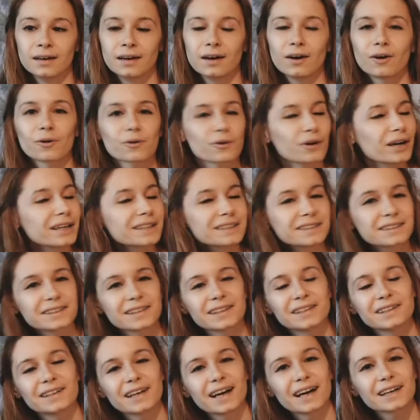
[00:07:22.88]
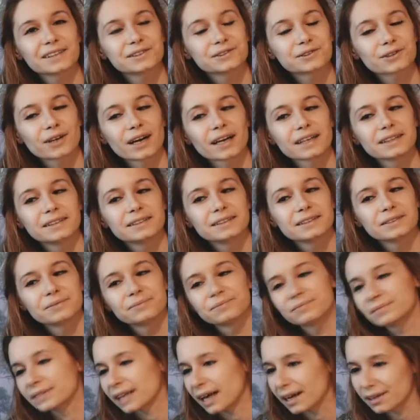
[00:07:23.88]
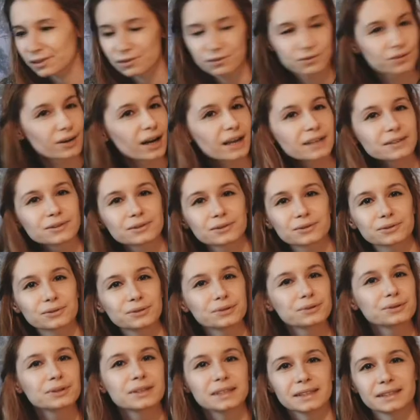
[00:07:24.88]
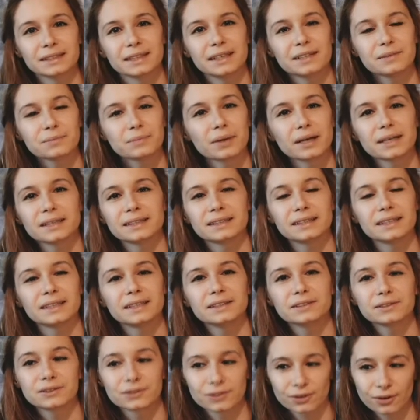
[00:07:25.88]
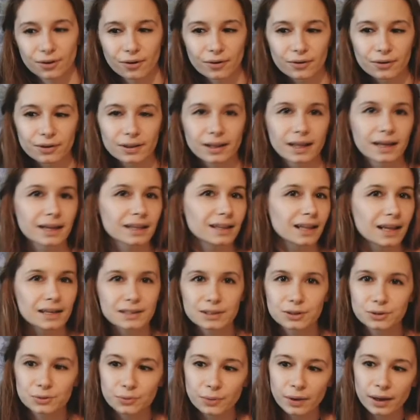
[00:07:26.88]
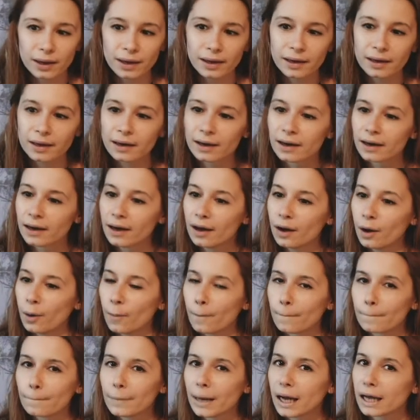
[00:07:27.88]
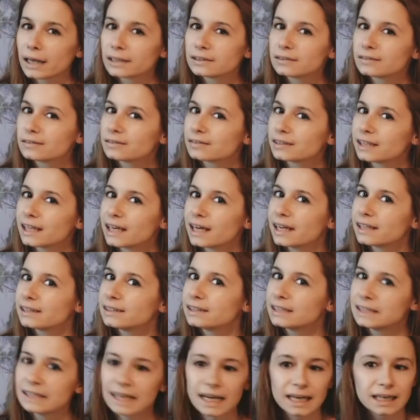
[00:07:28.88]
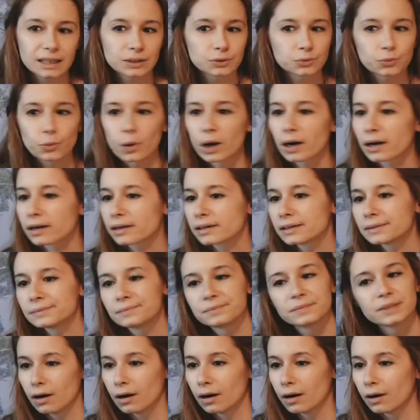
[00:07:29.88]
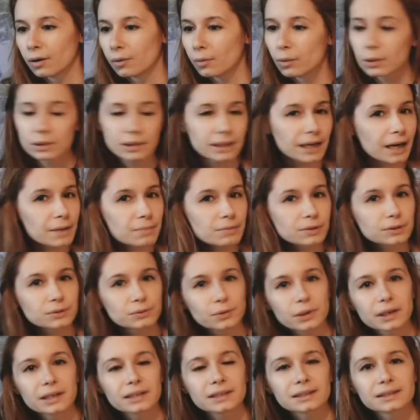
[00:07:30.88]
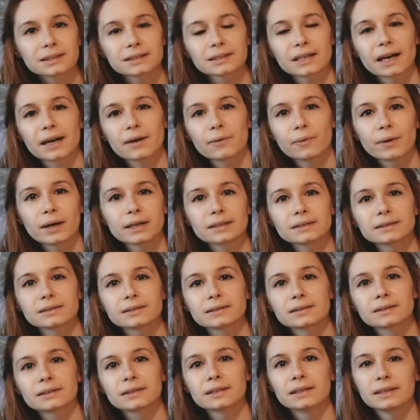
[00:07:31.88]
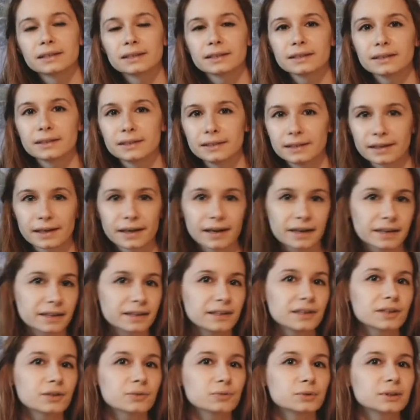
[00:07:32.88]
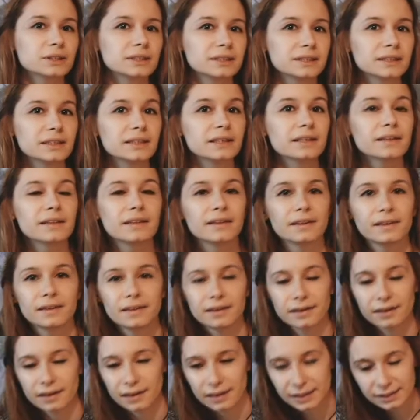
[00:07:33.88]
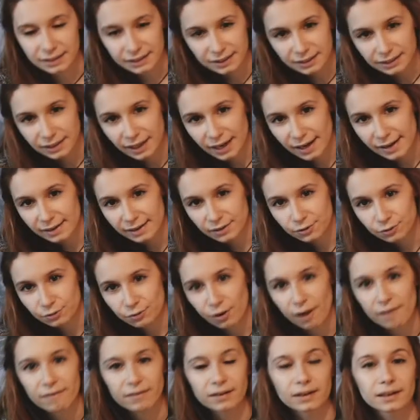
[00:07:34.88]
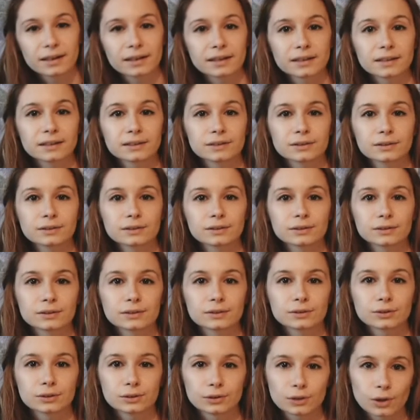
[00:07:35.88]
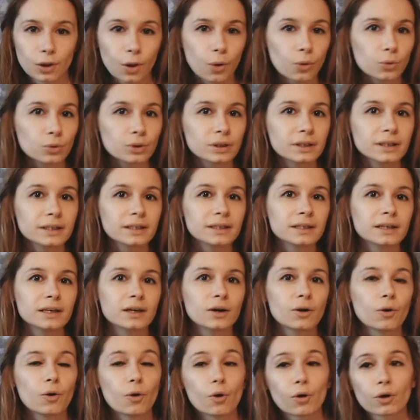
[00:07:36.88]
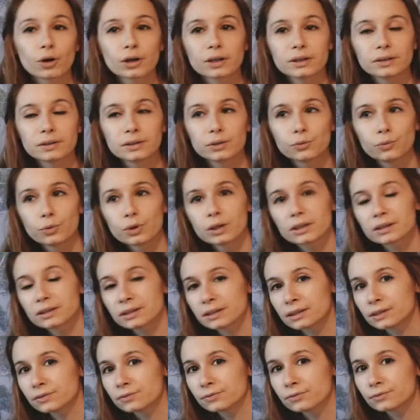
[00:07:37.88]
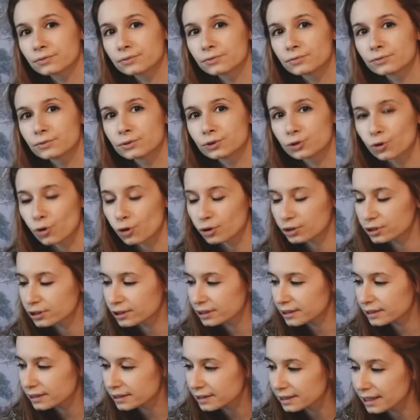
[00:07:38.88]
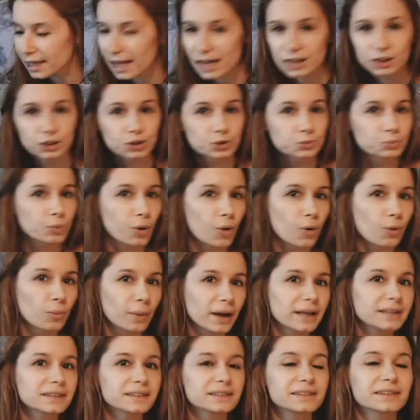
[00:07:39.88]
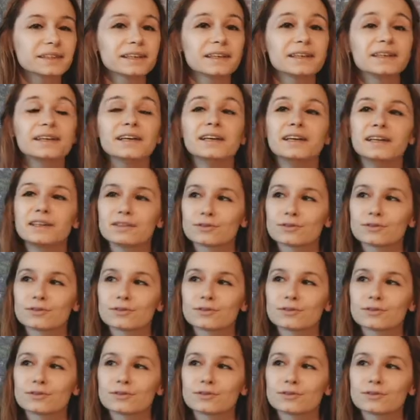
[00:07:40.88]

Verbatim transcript: Alright, I tried. I tried to do the scene by scene talk like last week, but it didn't work. What happened was I went, yeah, here we see the Aes traveling slowly, or in the words of Chaucer slash Paul Bettany,